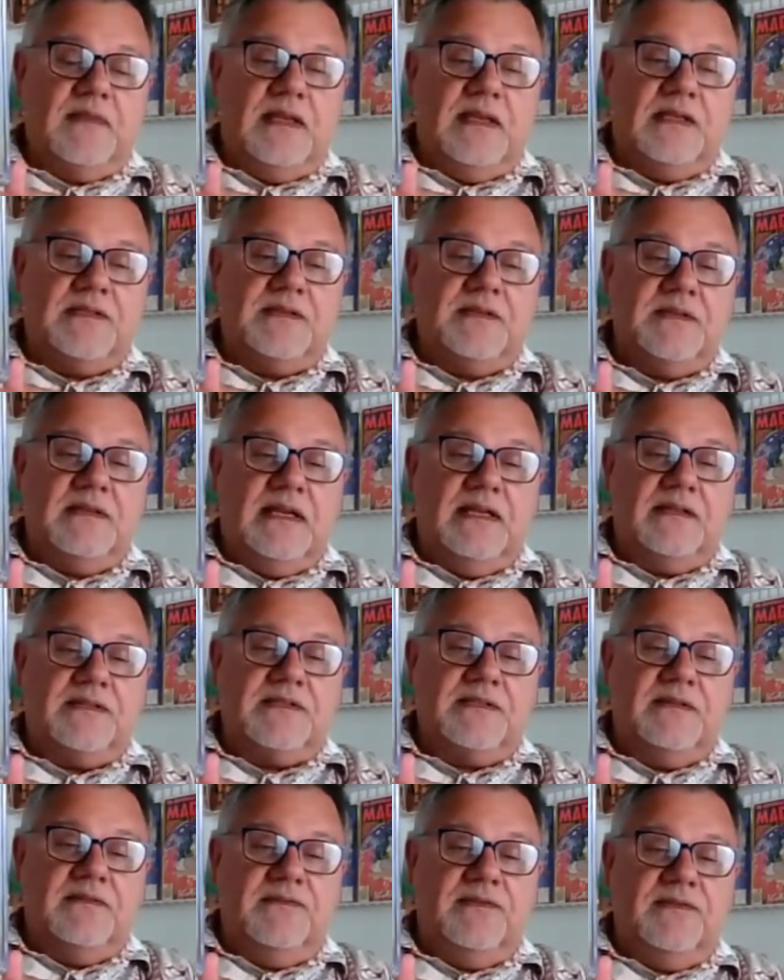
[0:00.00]
that's
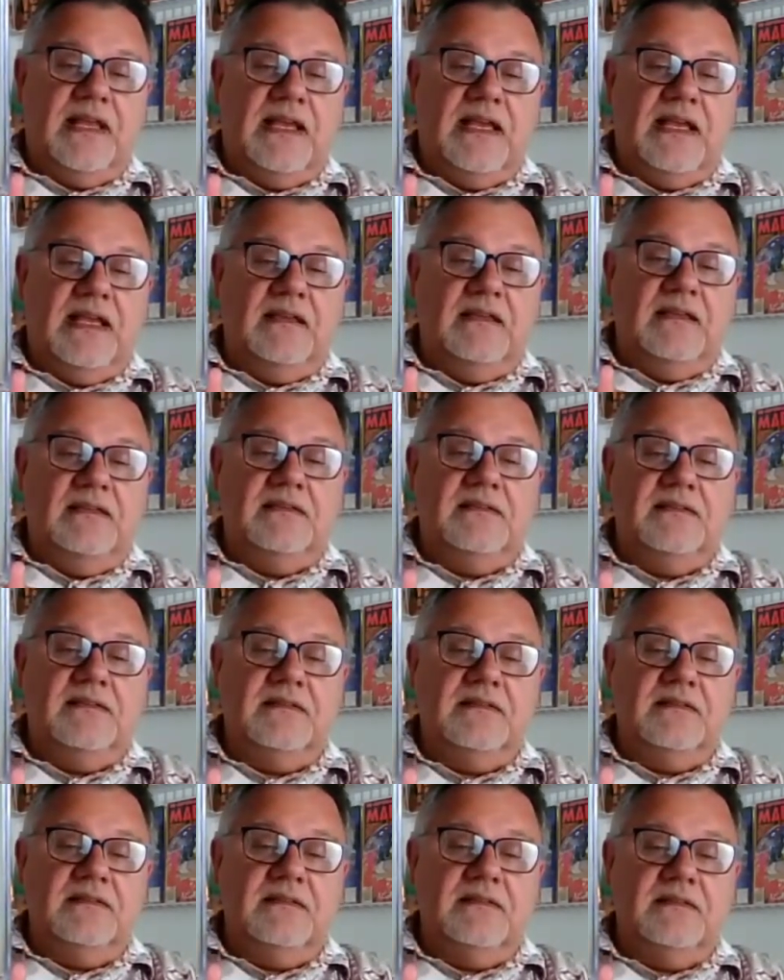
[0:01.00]
the flag
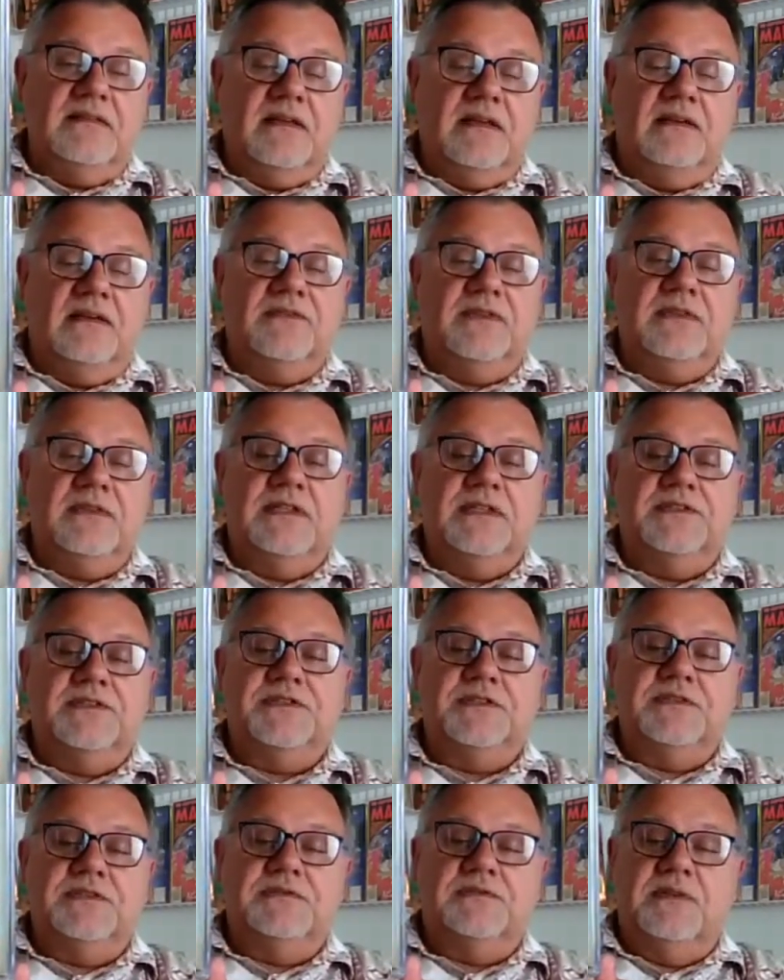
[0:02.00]
cover
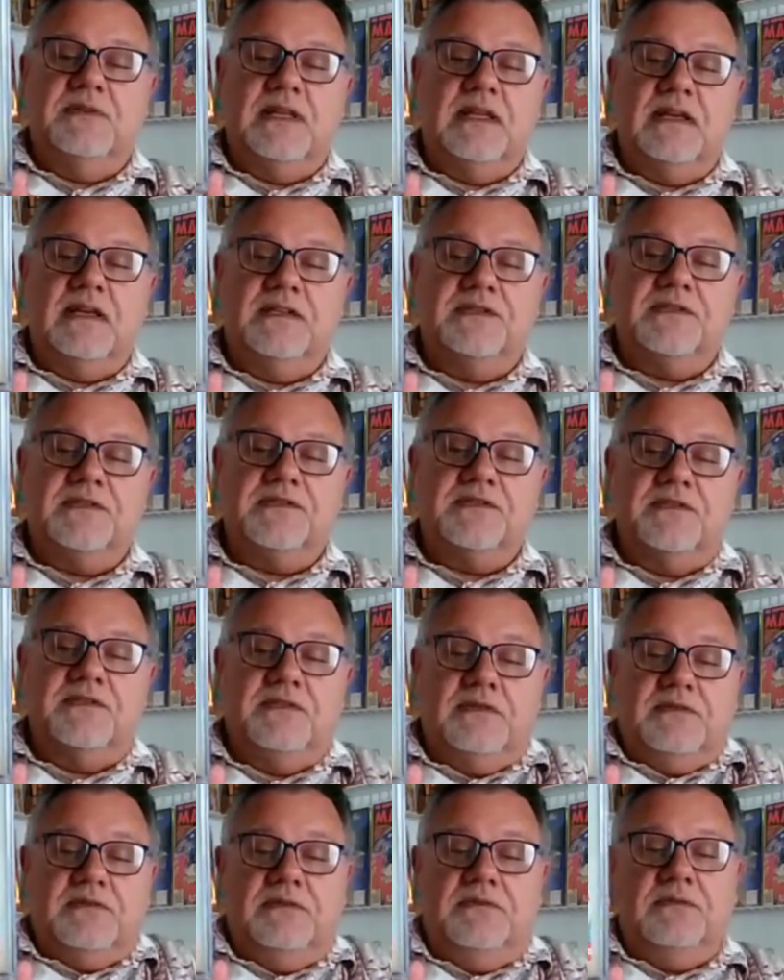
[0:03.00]
issue that I just
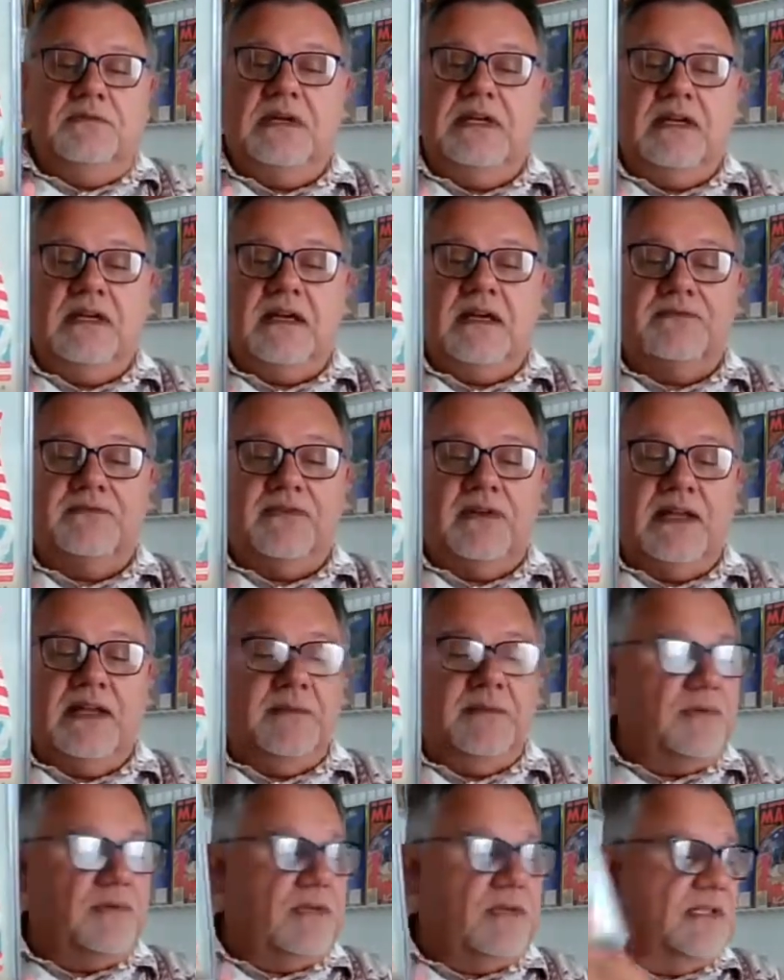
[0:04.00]
thought, why not for
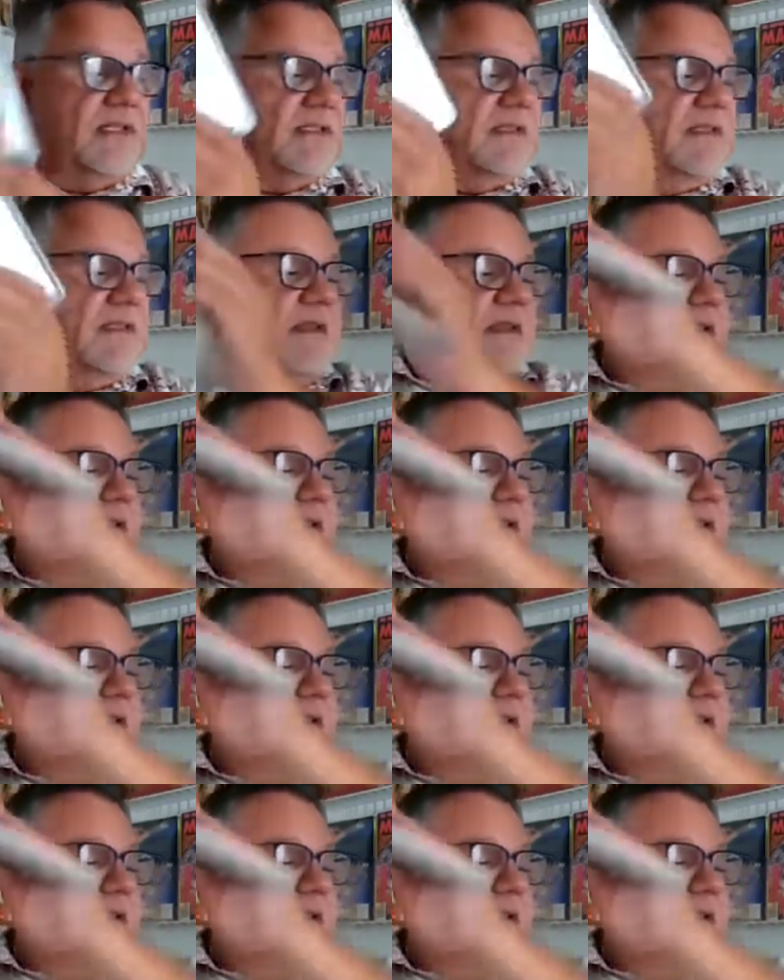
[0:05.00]
that price?